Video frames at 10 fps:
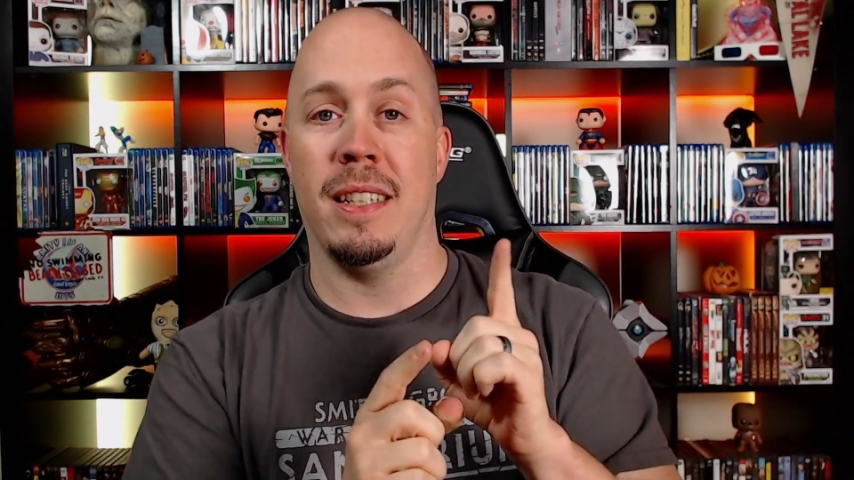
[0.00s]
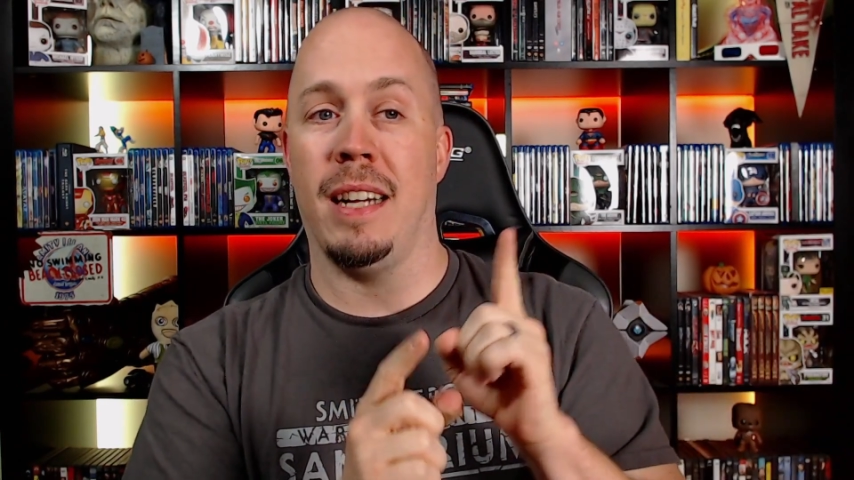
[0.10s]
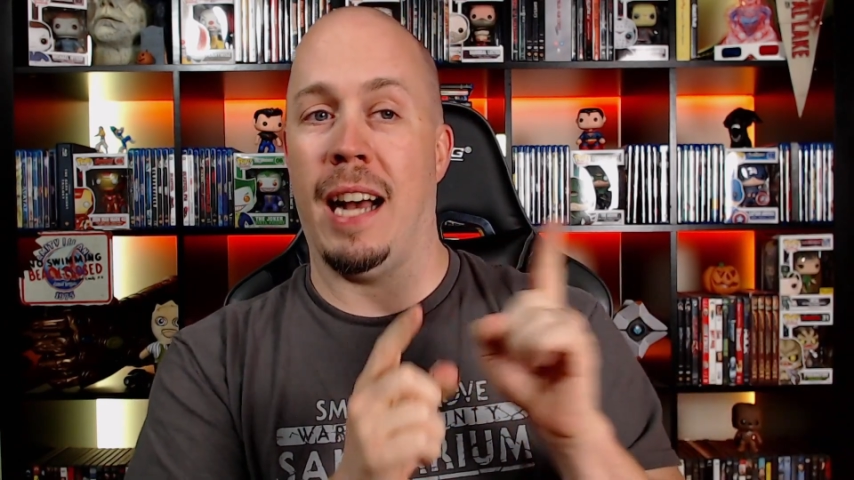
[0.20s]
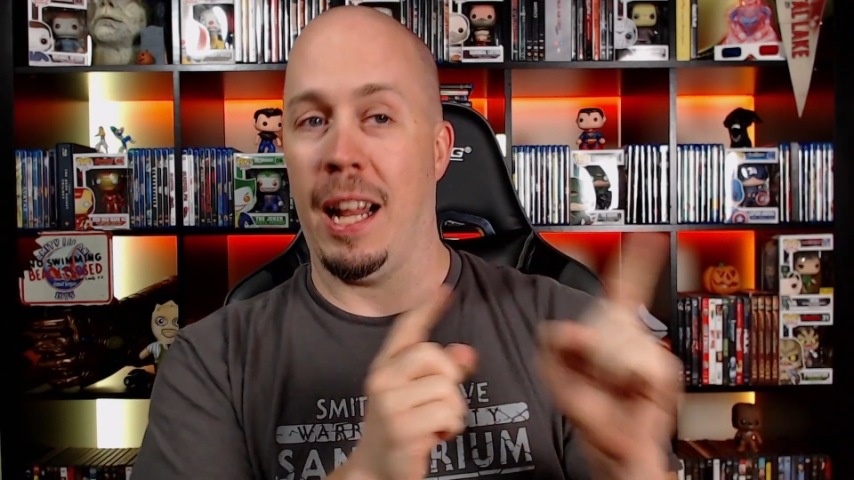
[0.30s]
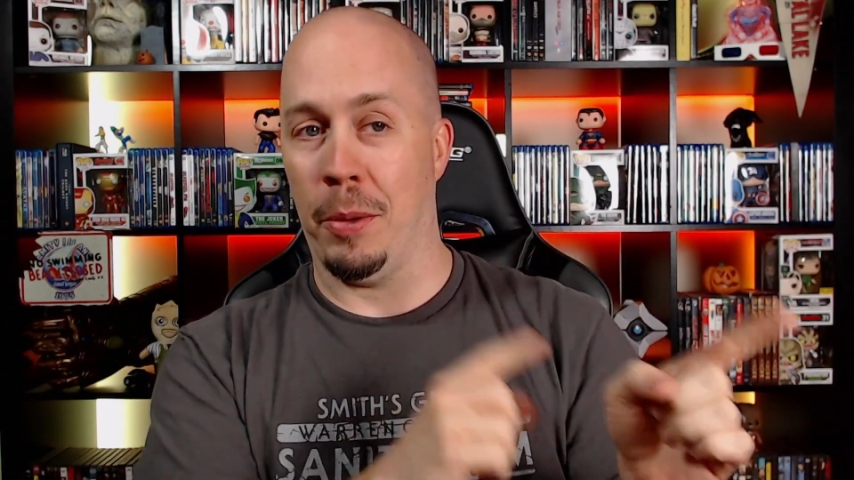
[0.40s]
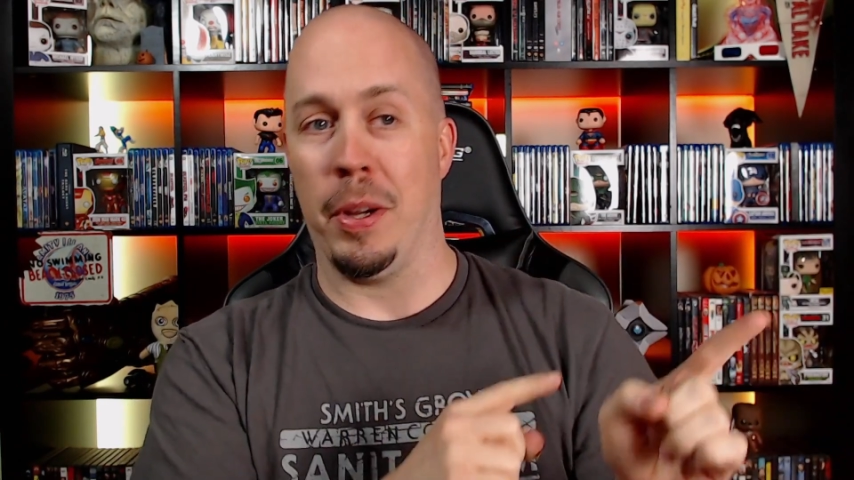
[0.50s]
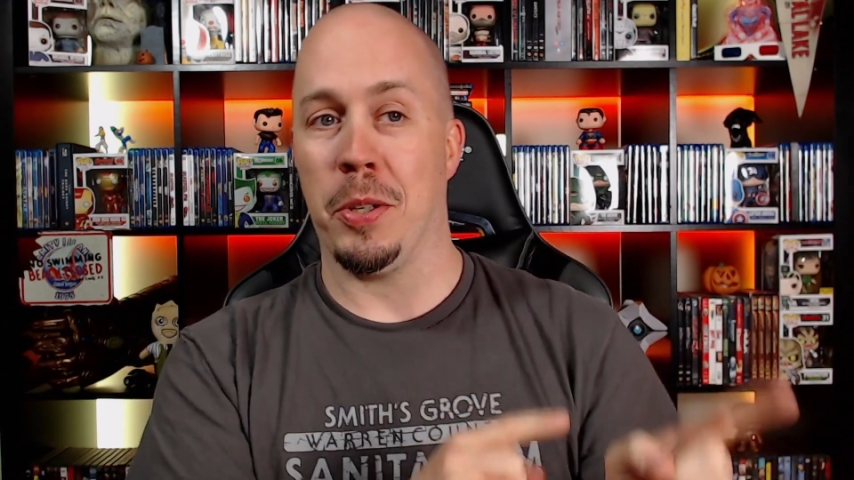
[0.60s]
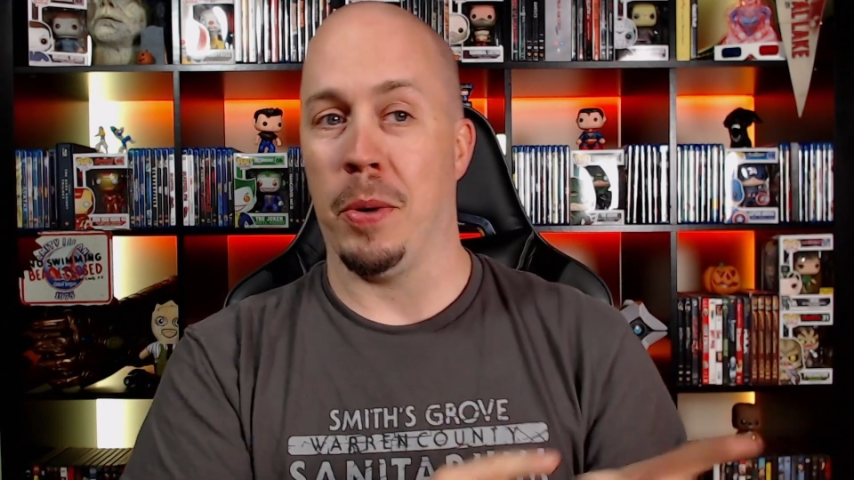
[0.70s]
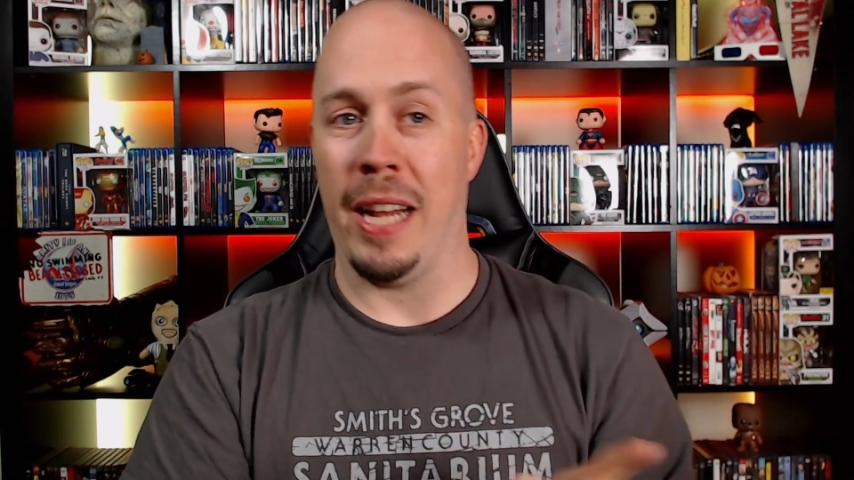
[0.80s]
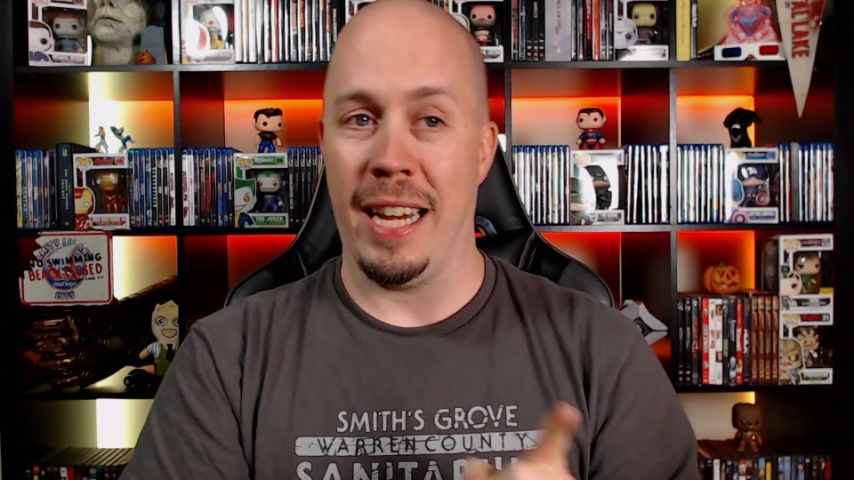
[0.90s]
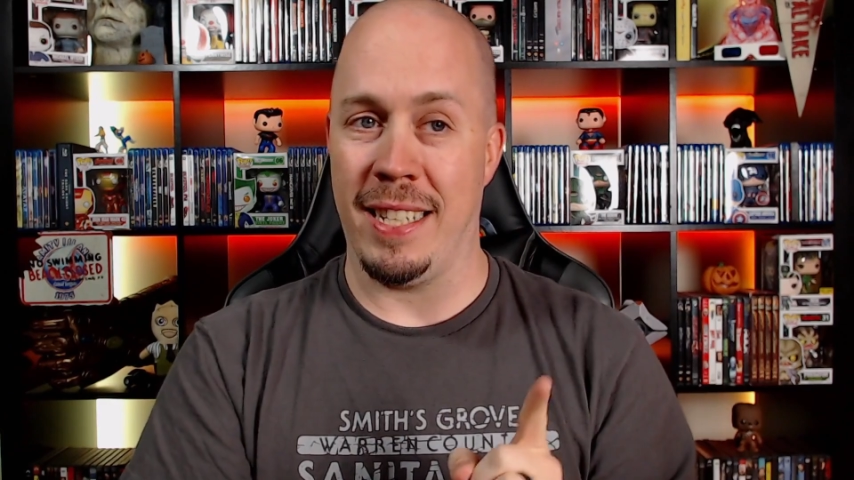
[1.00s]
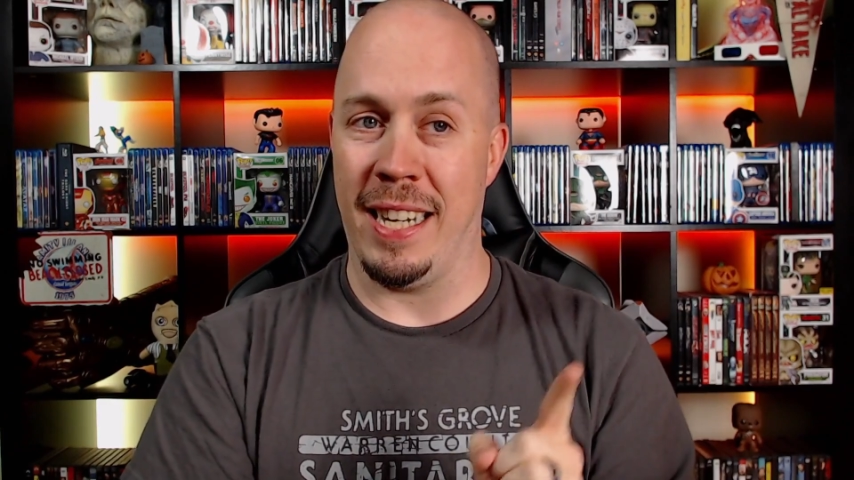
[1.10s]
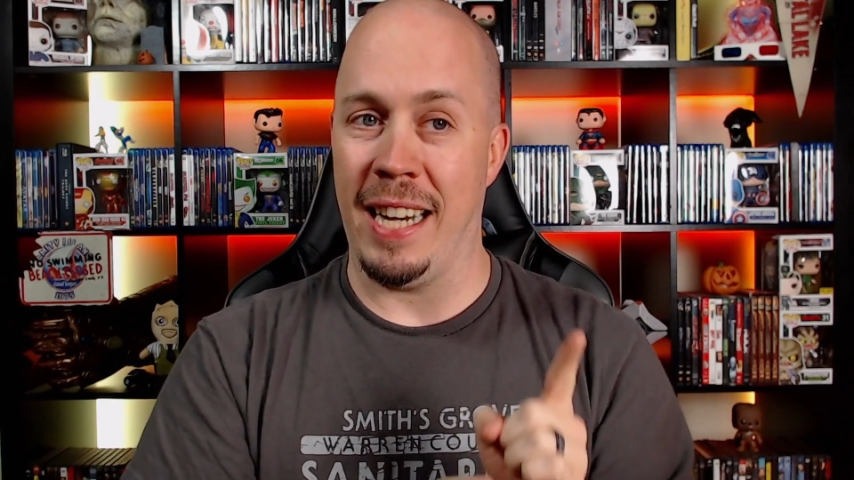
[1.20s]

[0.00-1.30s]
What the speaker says: Halloween 2018.